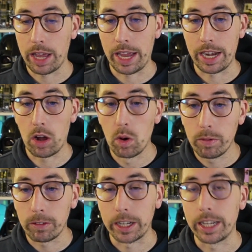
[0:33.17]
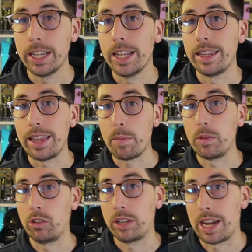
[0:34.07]
and hopefully that
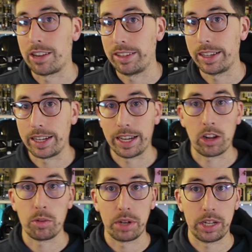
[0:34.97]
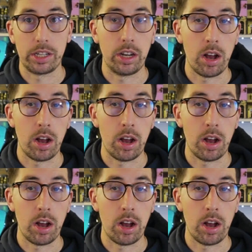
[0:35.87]
means you can actually create a community